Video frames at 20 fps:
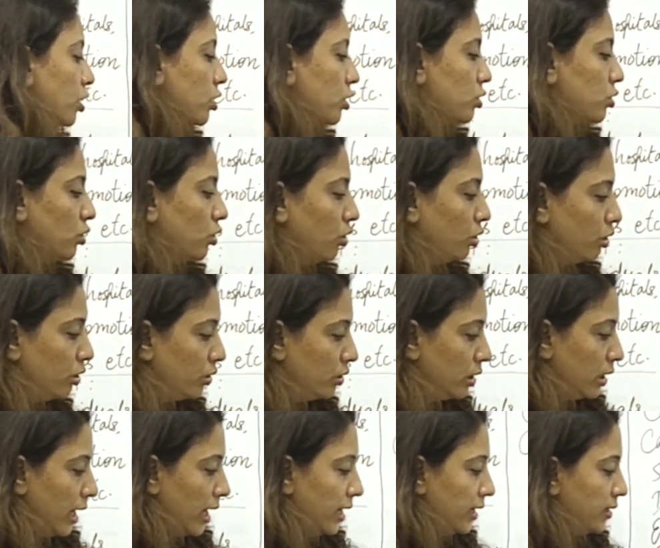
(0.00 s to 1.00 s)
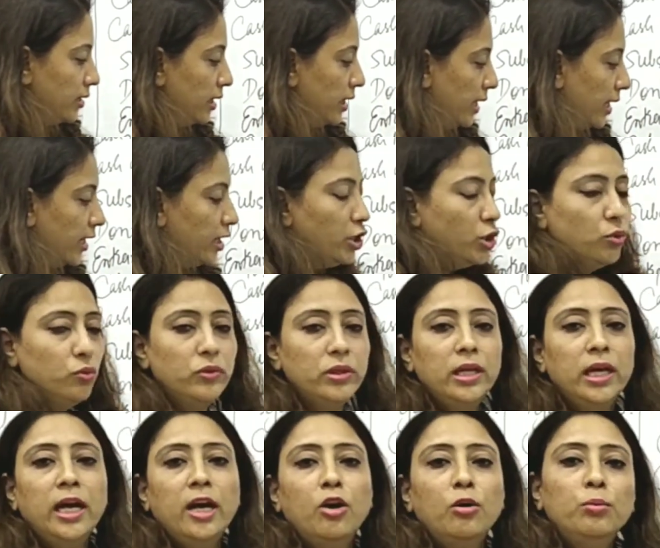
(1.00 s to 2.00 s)
So at the end you
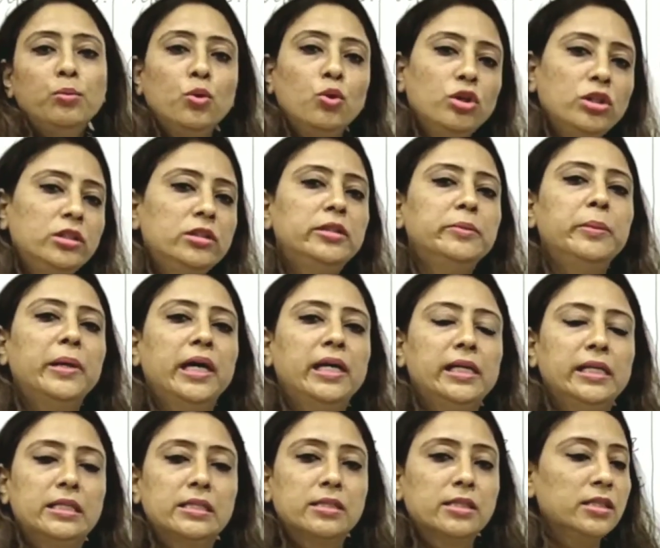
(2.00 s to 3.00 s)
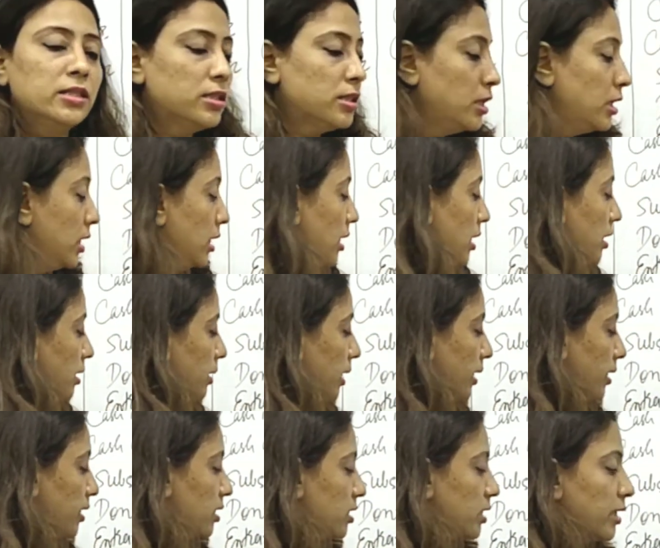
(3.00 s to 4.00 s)
will have both the balances,
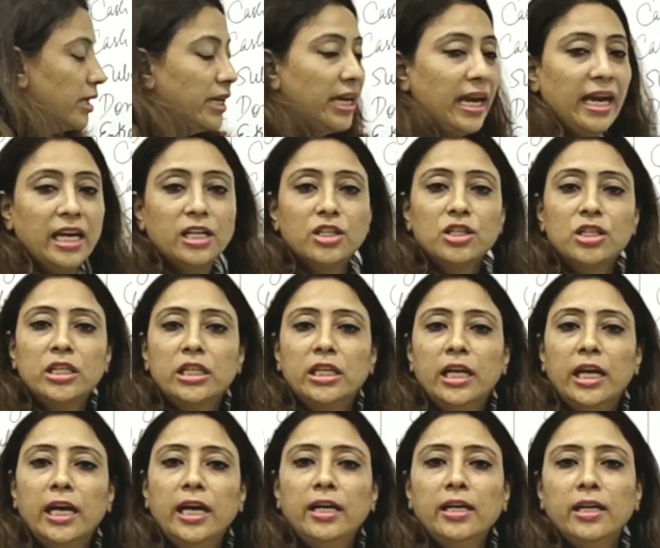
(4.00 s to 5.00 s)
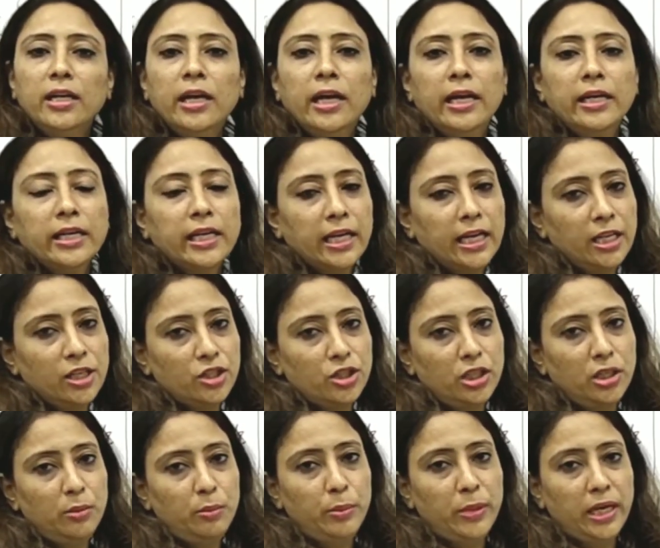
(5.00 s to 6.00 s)
that is cash in hand and
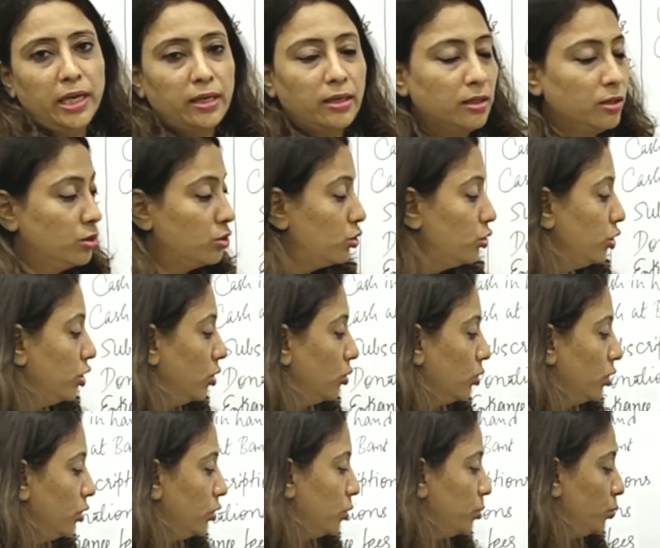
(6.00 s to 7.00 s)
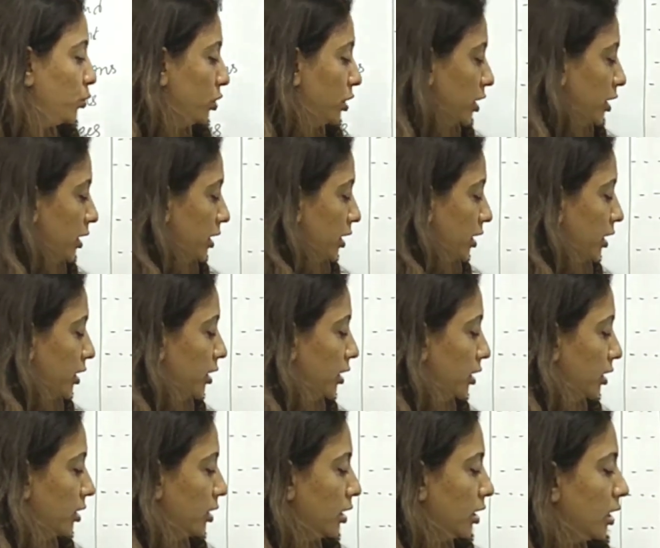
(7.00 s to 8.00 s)
cash at bank. So you are going to put it in
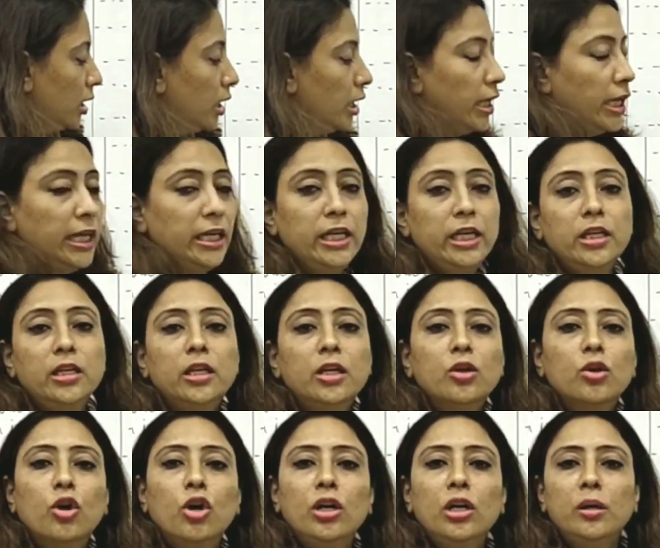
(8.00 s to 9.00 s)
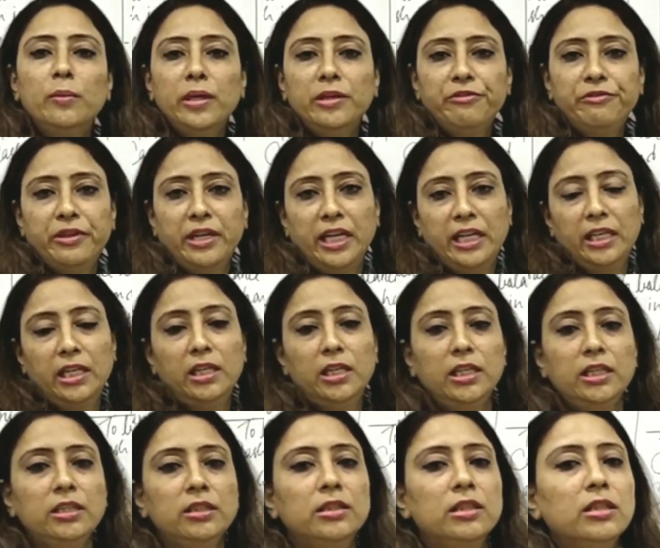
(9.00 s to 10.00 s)
inner column, and
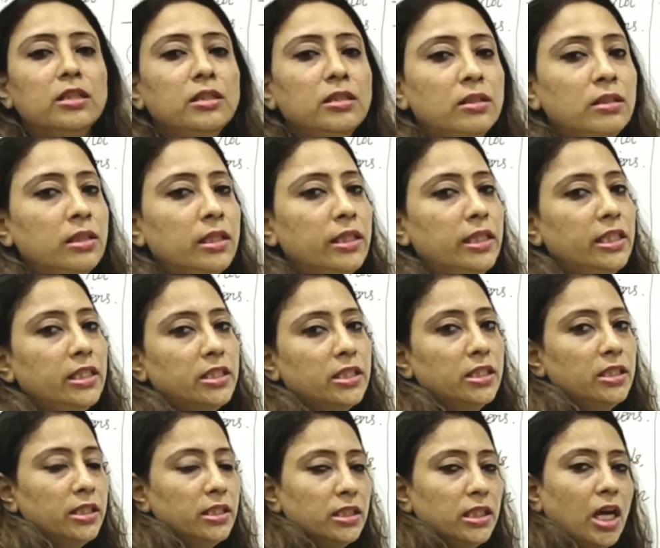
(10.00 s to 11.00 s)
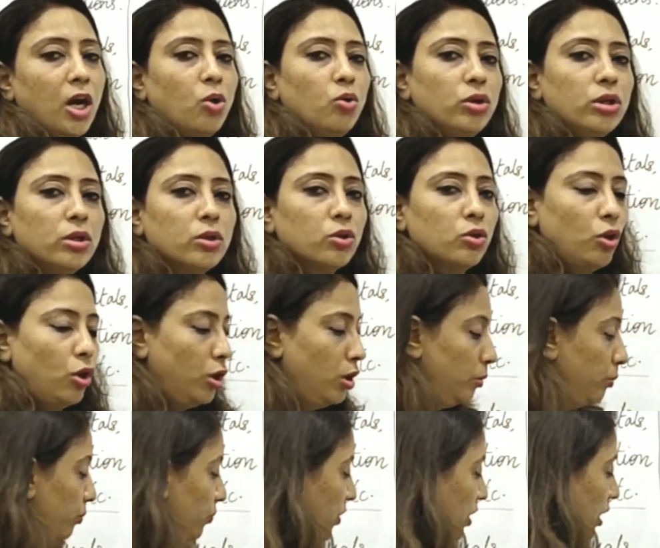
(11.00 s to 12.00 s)
finally the digit in the outer
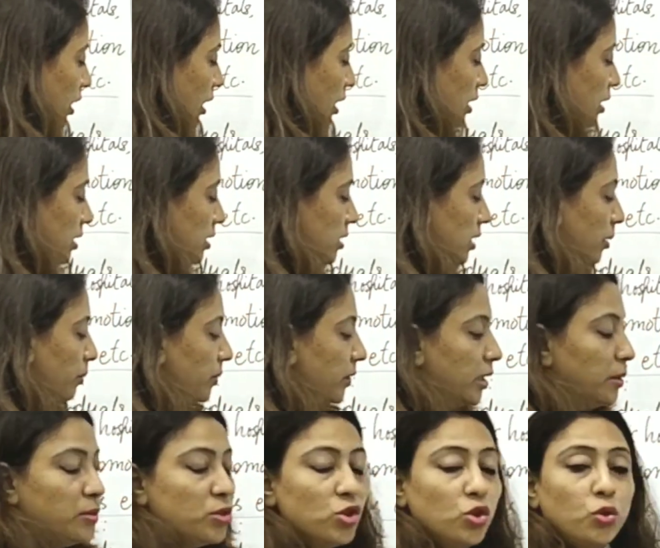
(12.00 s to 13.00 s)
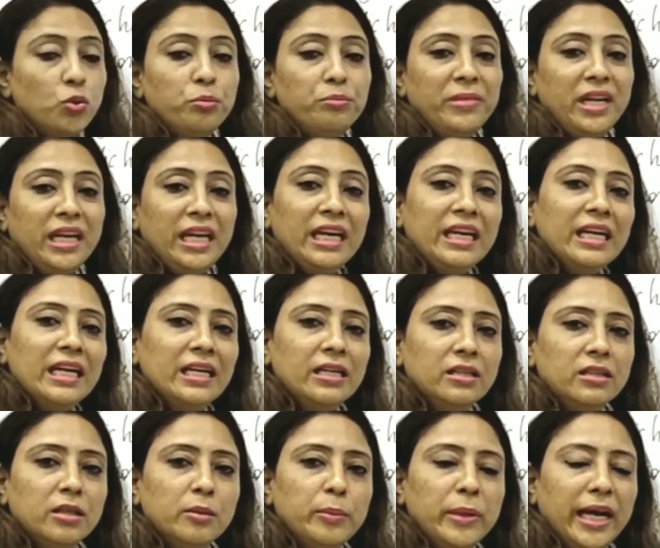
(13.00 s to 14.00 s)
column. Sometimes you may
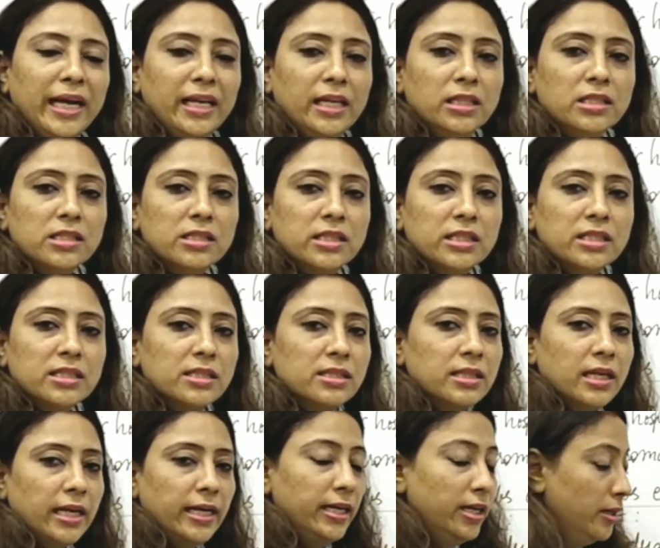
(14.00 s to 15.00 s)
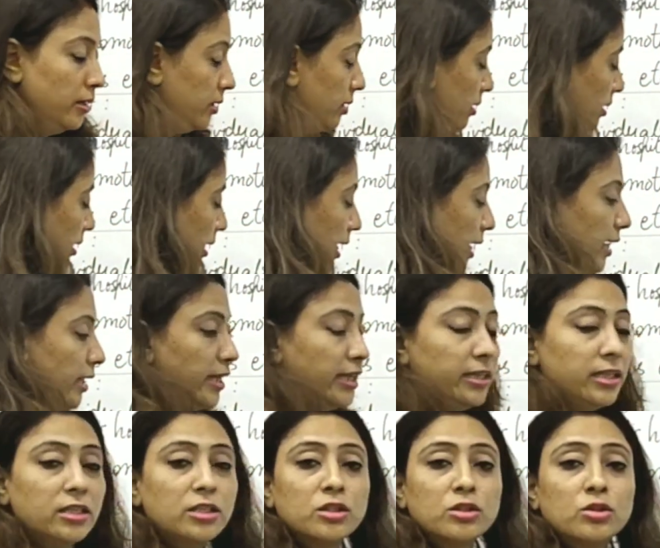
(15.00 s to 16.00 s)
get the balance this side,
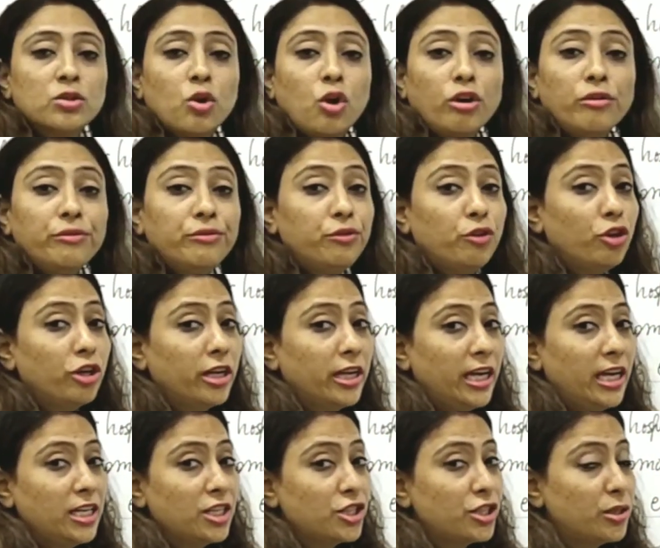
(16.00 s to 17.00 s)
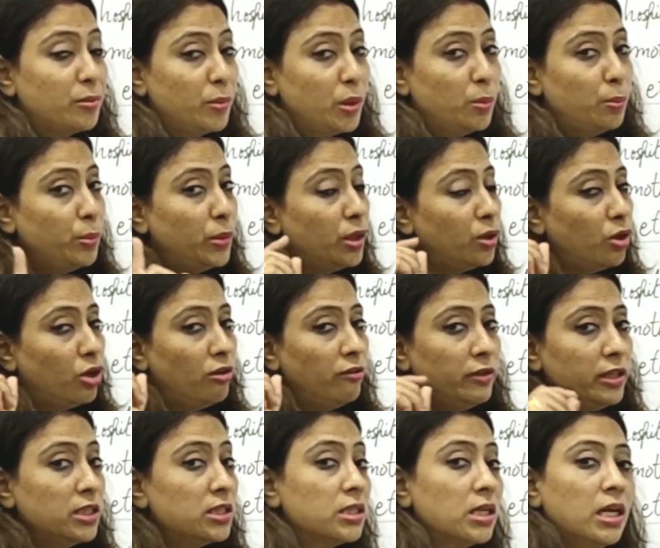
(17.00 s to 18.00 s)
and it is not for cash. Remember
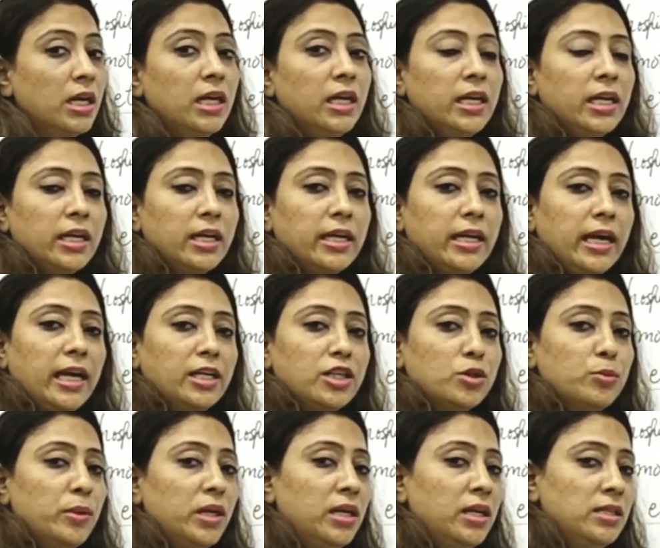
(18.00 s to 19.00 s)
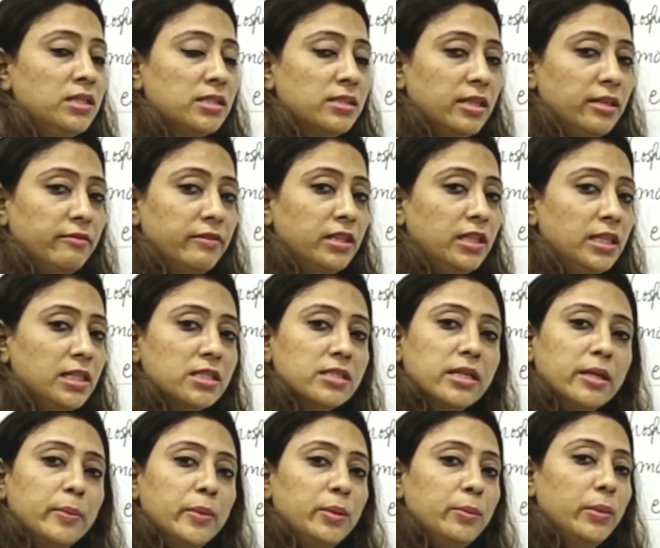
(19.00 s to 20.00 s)
always, cash balance never has
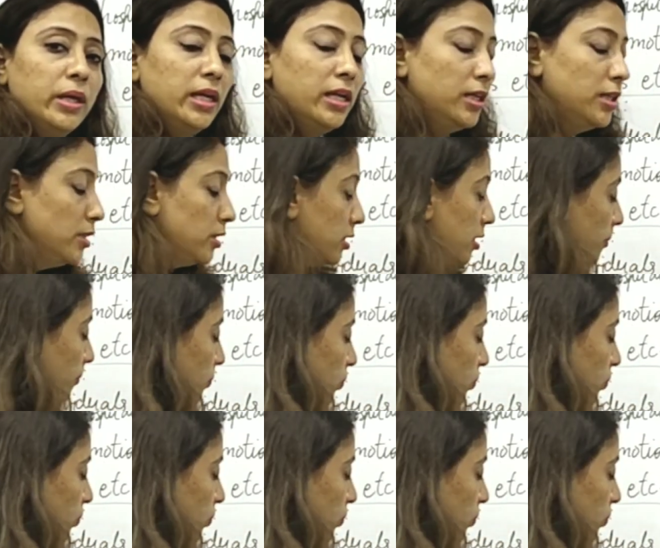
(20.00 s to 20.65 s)
debit balance,